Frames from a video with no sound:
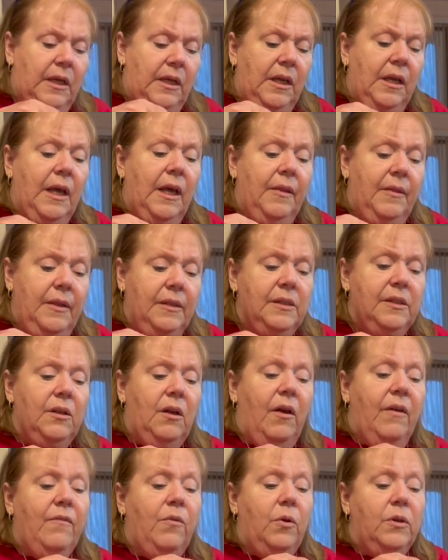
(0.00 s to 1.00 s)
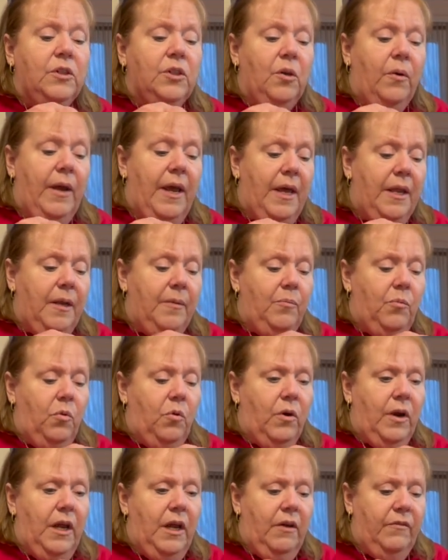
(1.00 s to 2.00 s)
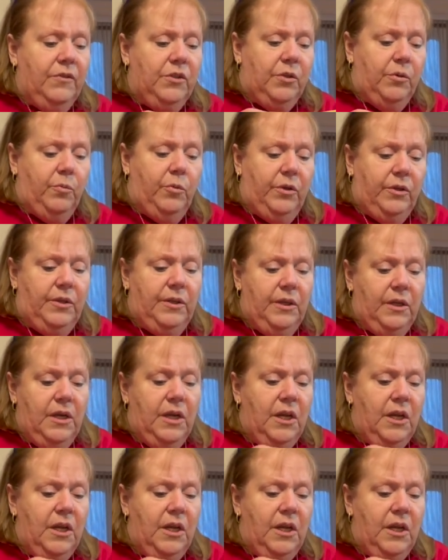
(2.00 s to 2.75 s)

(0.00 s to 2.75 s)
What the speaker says: And this I've also added more afterward.